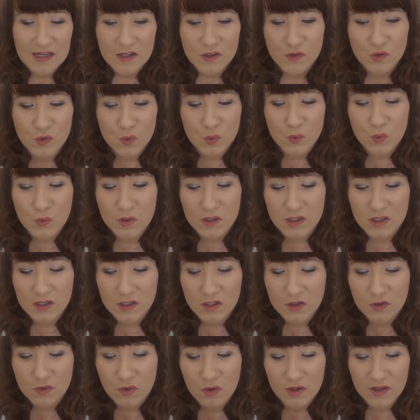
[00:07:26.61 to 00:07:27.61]
So
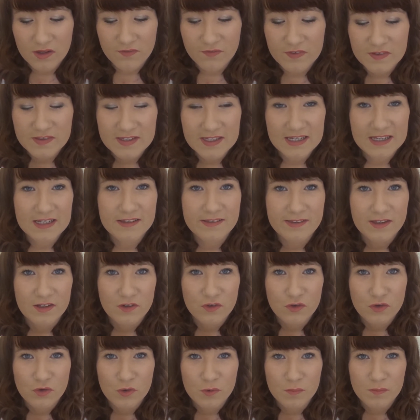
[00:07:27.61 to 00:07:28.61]
chronic fatigue
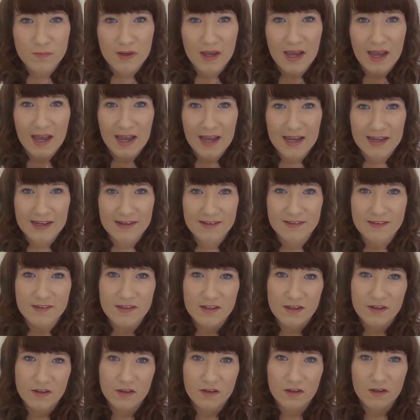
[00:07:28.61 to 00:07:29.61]
syndrome and
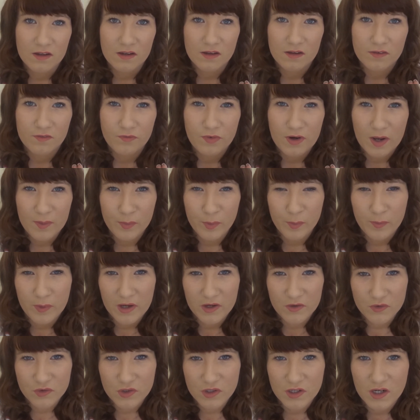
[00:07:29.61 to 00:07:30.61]

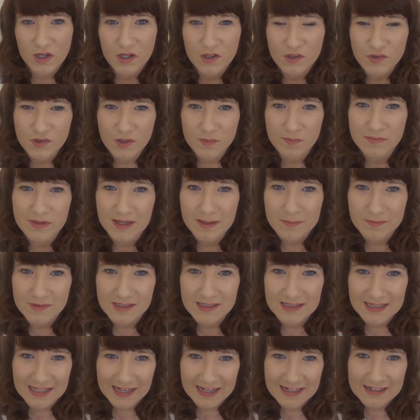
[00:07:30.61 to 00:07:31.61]
fibromyalgia are
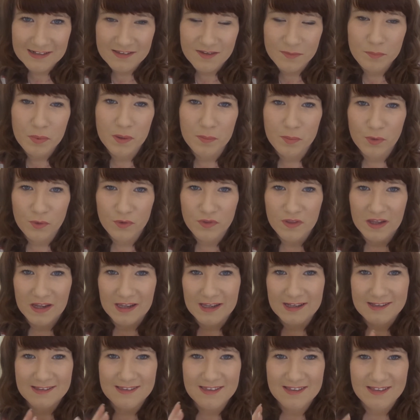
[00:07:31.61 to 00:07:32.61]
sometimes linked. People
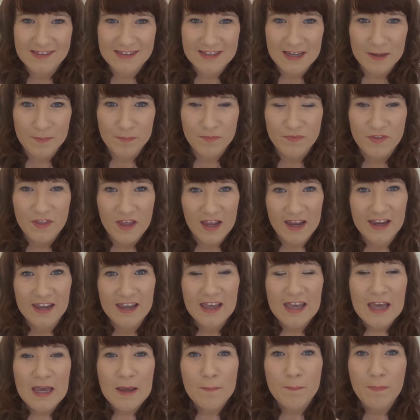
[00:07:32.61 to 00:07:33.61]
think it's the same thing,
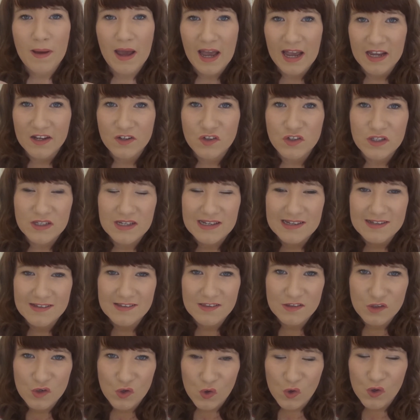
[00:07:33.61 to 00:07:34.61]
but actually
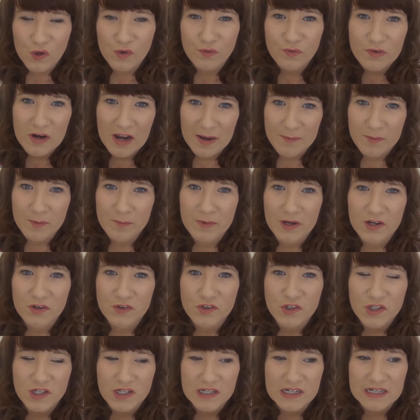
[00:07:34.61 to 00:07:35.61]
it's not.
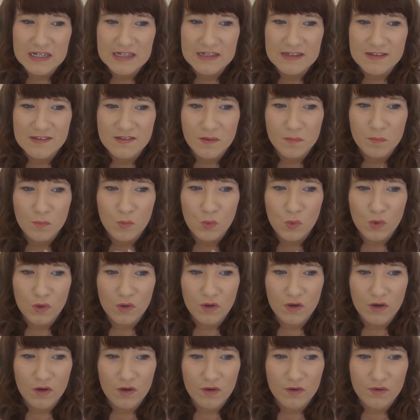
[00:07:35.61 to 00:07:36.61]
Fibromyalgia is
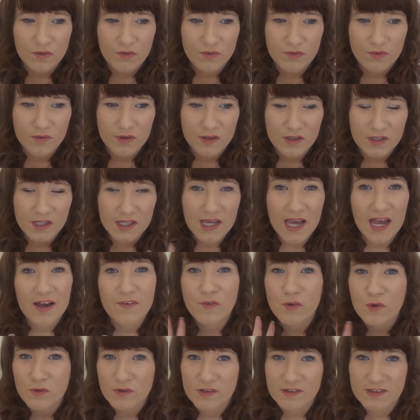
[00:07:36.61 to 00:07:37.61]
more of, you
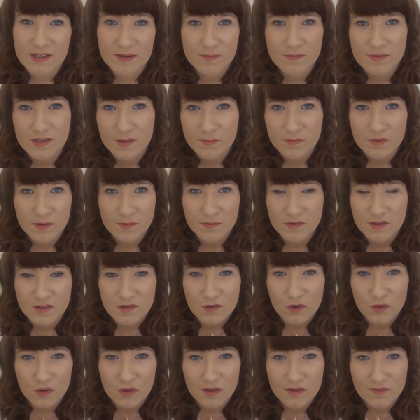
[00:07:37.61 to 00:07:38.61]
have all the same symptoms as
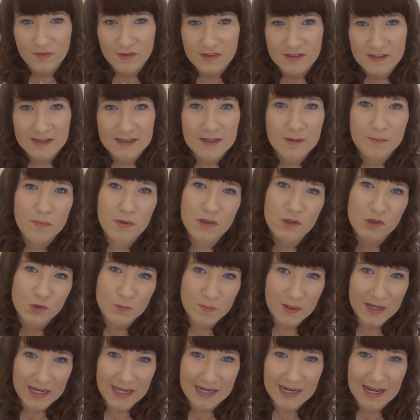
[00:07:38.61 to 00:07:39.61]
chronic fatigue, but there's
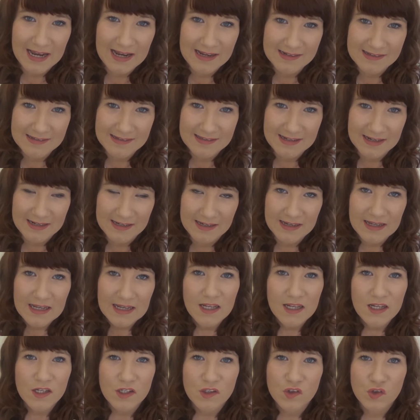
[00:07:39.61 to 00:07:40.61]
pain added in.
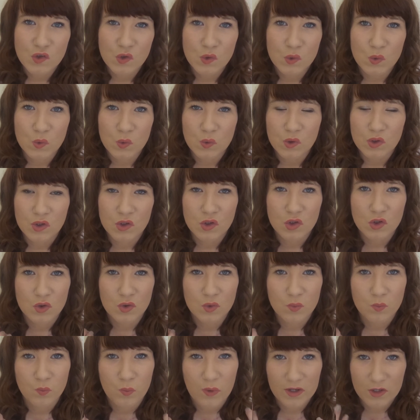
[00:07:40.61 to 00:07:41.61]
So
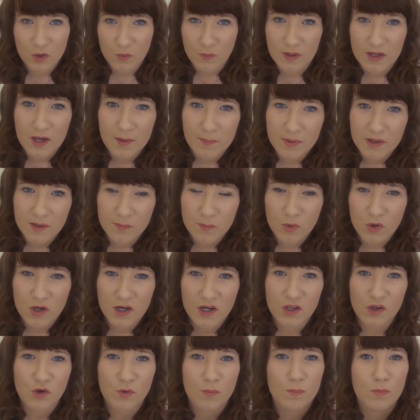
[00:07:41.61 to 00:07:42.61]
when you wake up in the
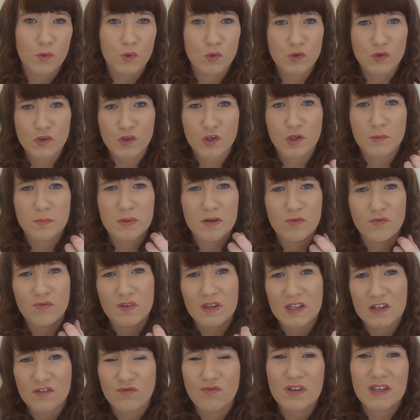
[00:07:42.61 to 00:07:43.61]
morning, your bones could be
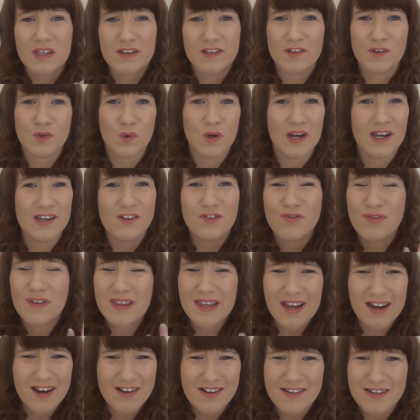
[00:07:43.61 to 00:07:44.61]
really, really sore. It's
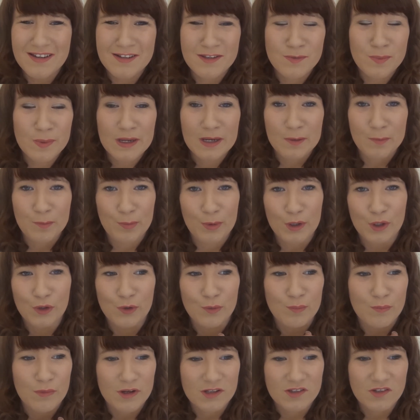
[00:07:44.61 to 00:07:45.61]
really hard to explain, but
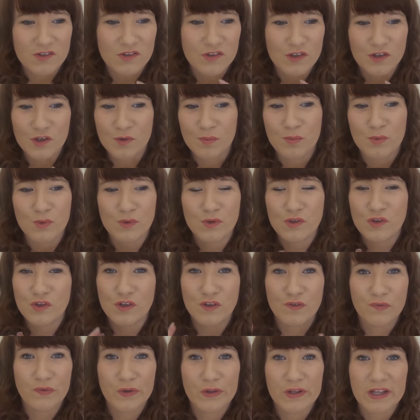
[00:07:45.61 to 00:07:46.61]
your muscles and your bones
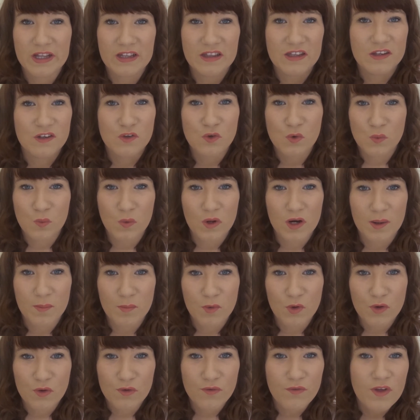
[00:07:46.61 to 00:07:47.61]
just feel like they don't want to
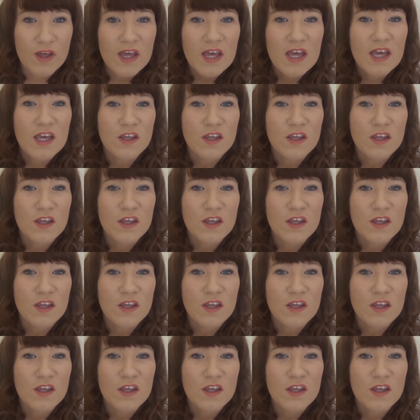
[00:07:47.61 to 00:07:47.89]
move.